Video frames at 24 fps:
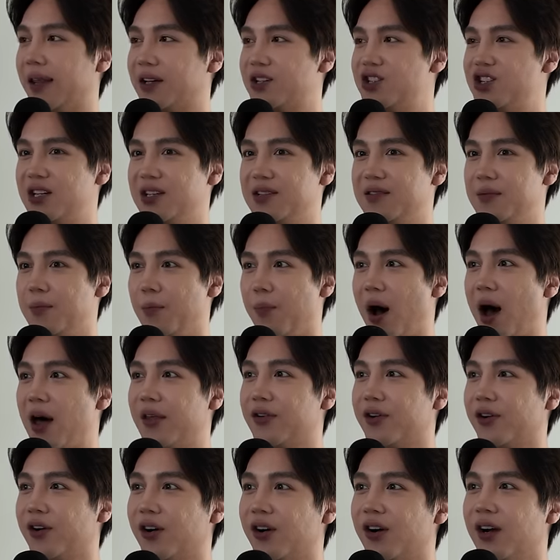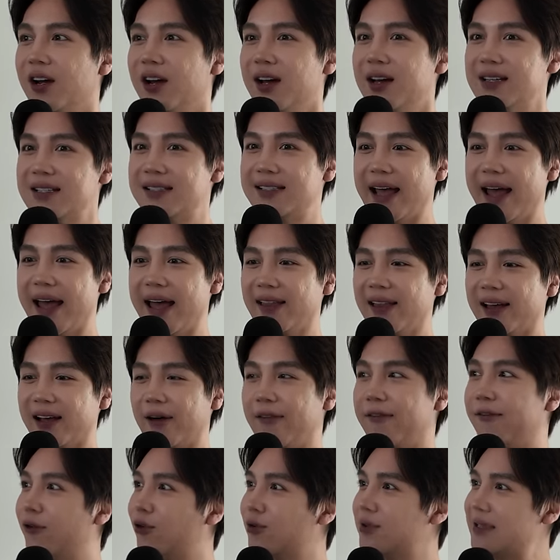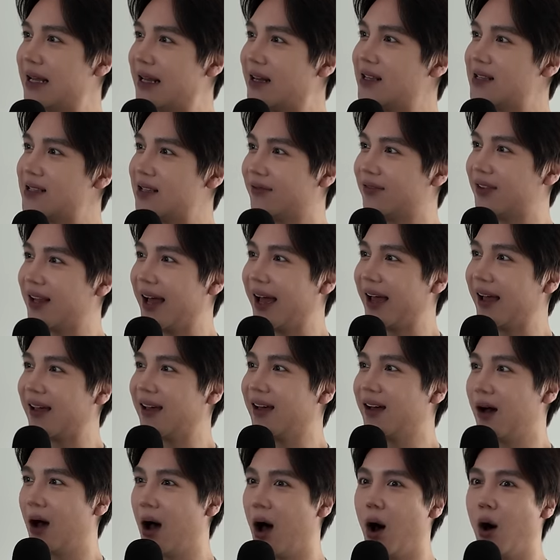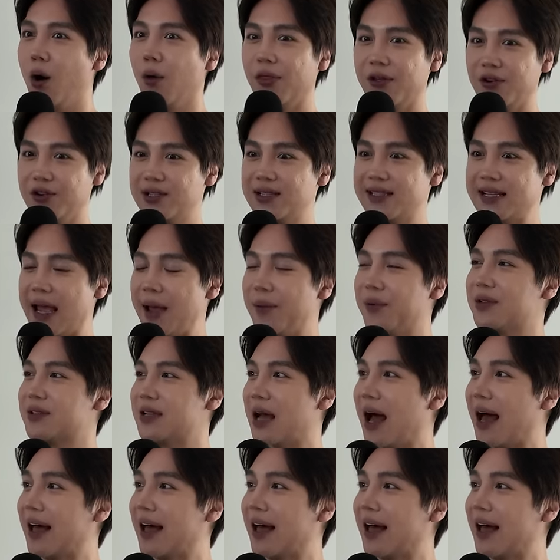Like she did not even bother saying like a full sentence of like, oh, there's tables